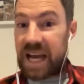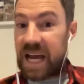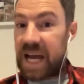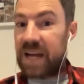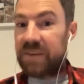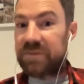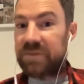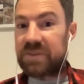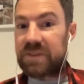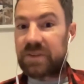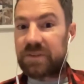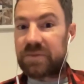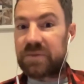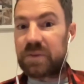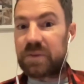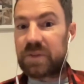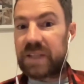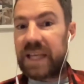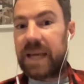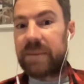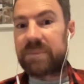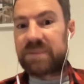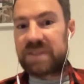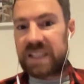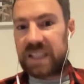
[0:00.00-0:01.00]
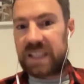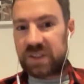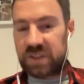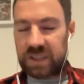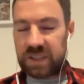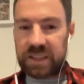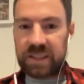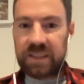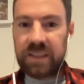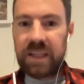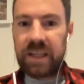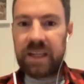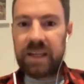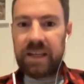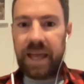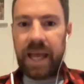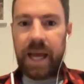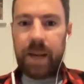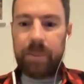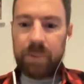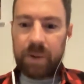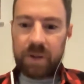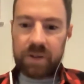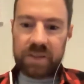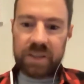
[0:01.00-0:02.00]
after a full Gabs session,
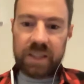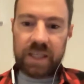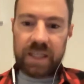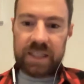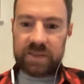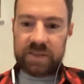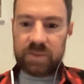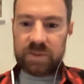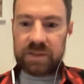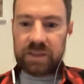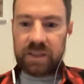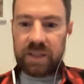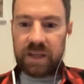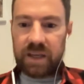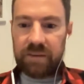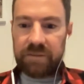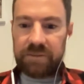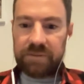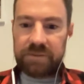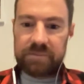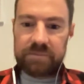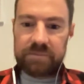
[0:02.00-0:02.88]
our podcast was live.